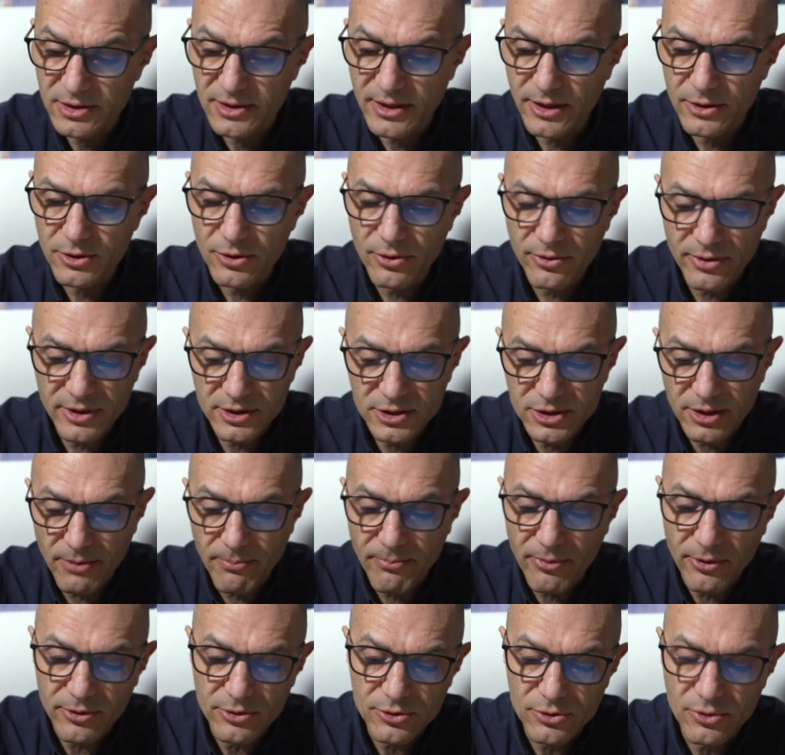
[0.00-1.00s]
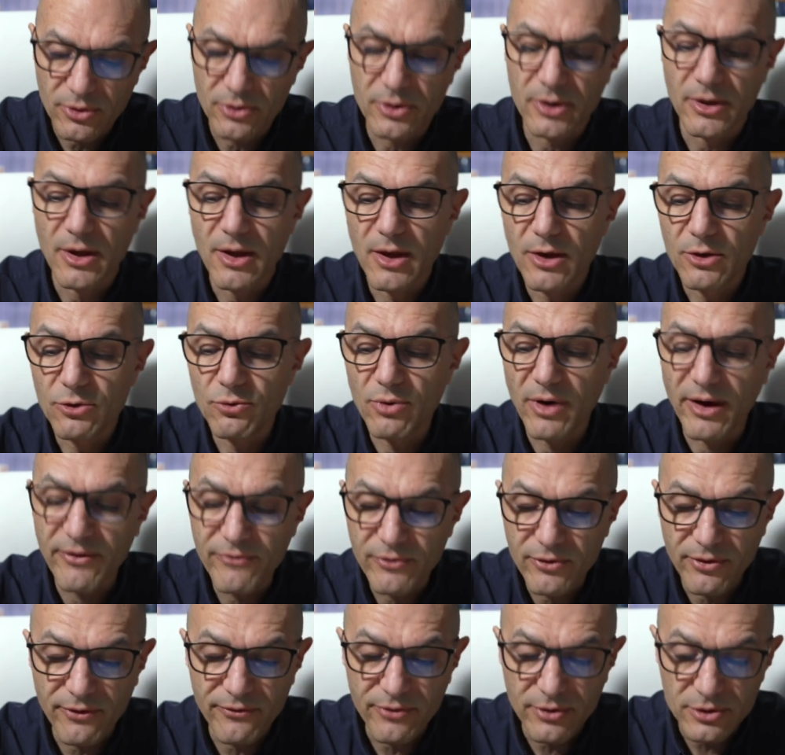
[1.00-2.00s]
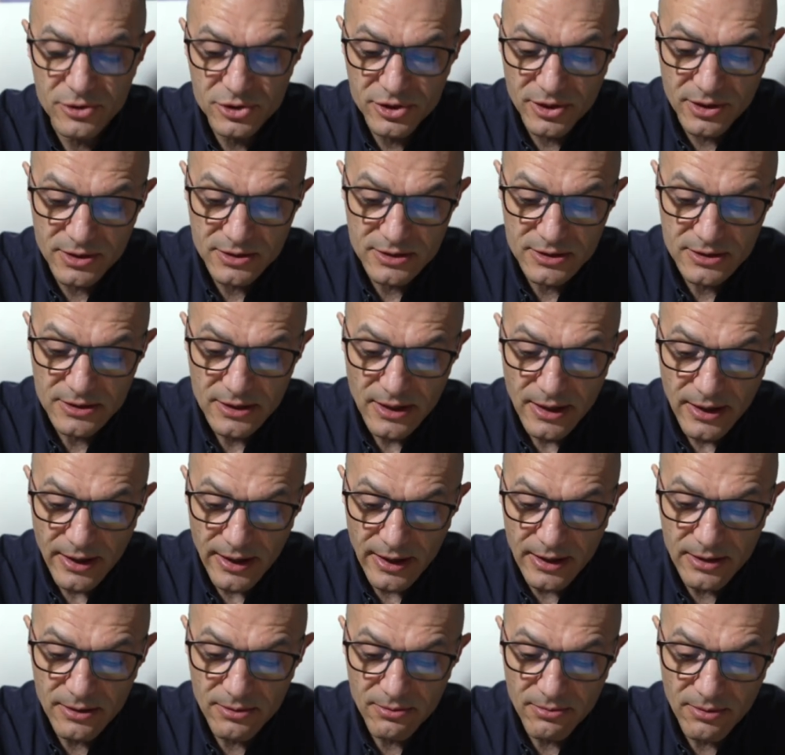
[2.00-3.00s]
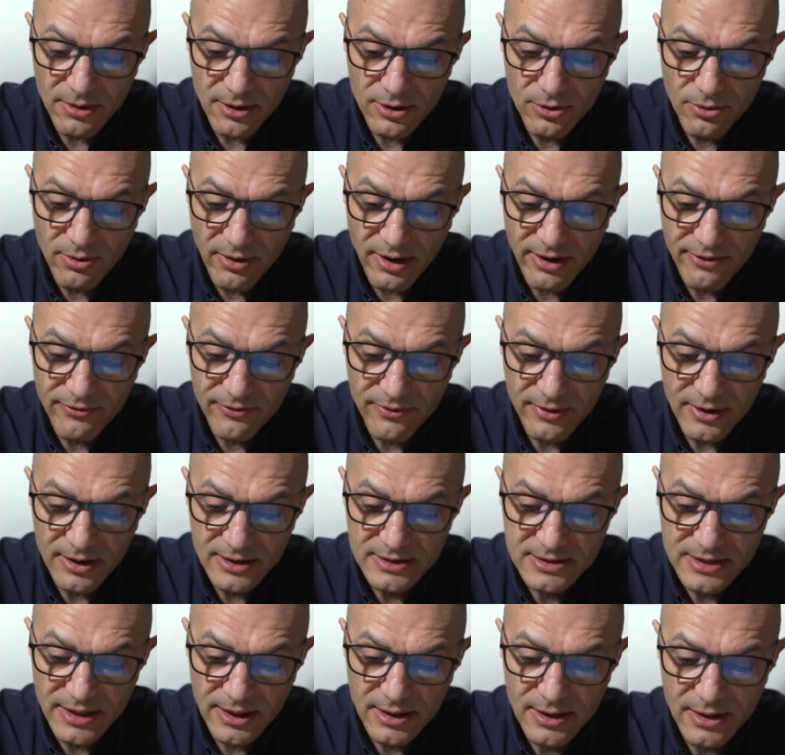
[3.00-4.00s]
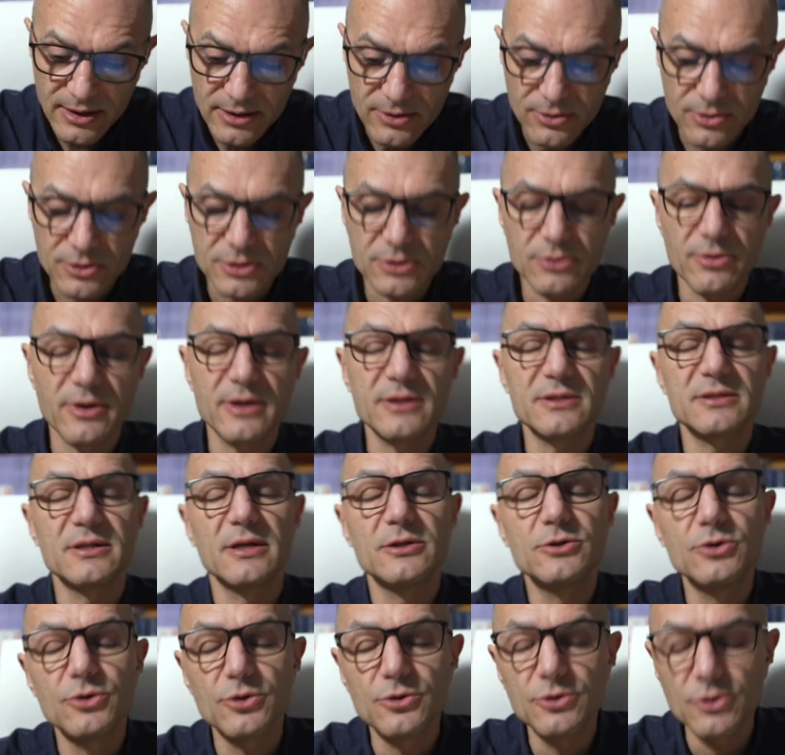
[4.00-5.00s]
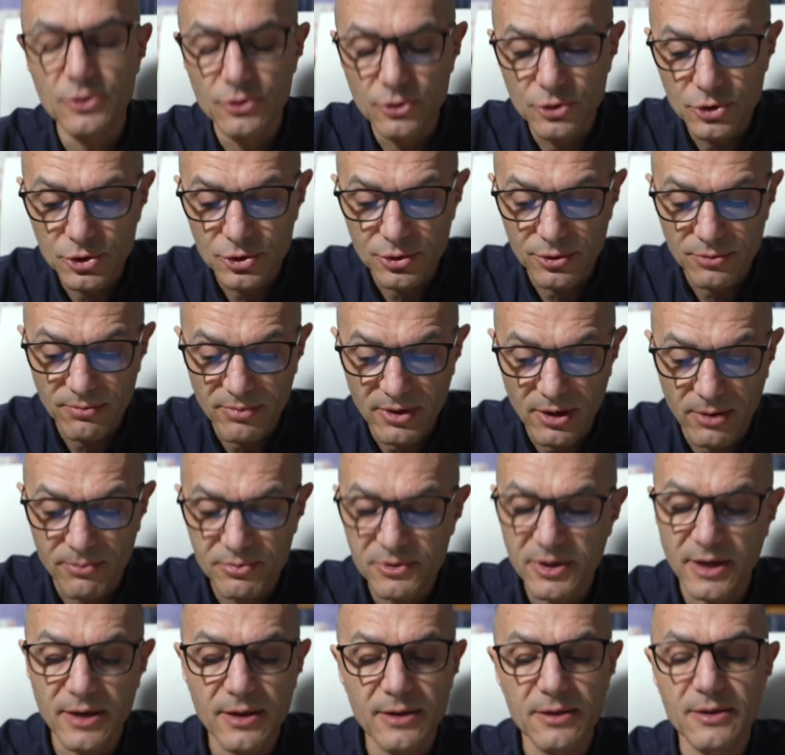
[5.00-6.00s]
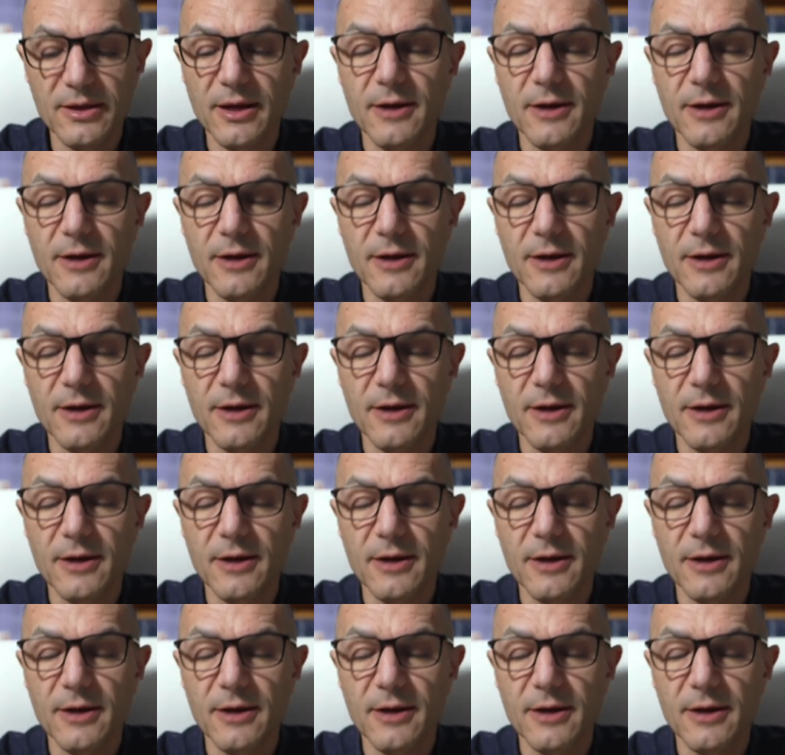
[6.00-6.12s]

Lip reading: then you reach a point where you have convergence and you have exactly the stress that you should be obtained.